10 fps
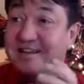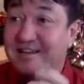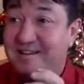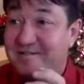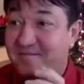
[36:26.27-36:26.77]

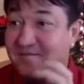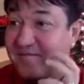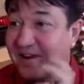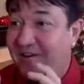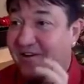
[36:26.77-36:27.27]

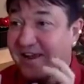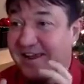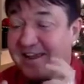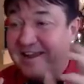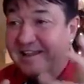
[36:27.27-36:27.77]
um,
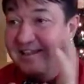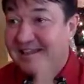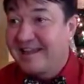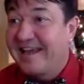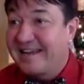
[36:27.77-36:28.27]
very
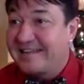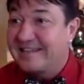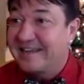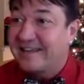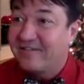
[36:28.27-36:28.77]

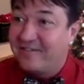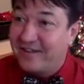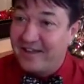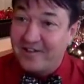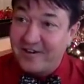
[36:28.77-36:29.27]
light like a
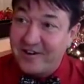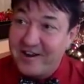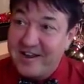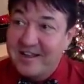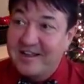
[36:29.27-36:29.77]
feather